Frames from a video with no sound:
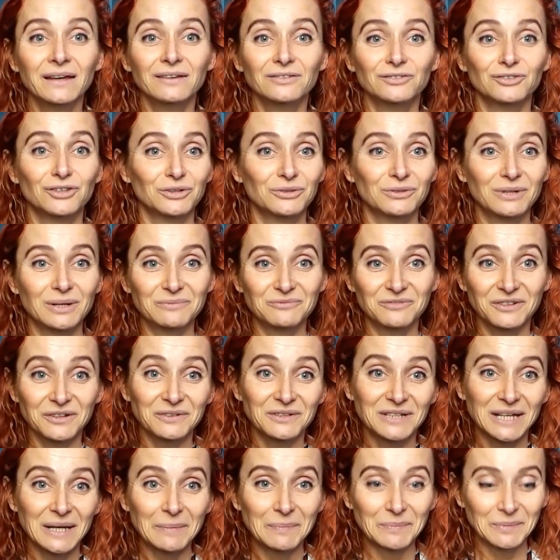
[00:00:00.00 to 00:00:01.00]
So I'm
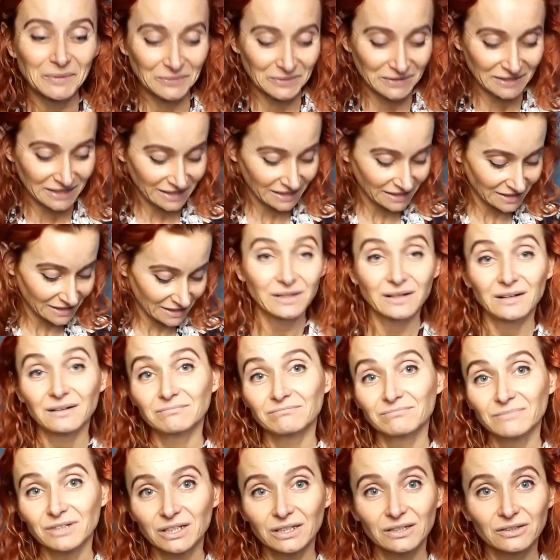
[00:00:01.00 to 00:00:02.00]
very happy with it.
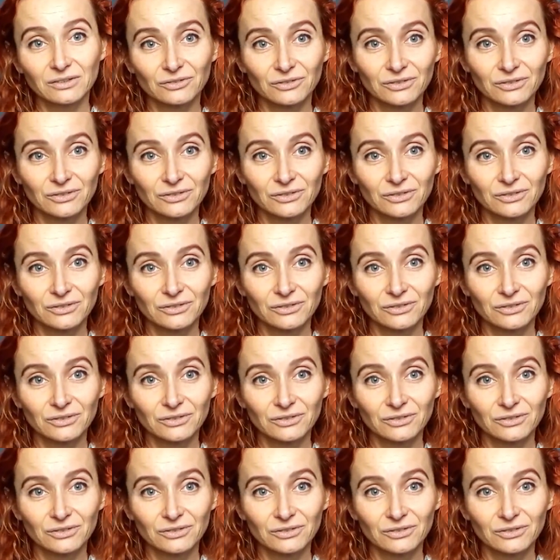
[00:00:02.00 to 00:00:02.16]
I'm going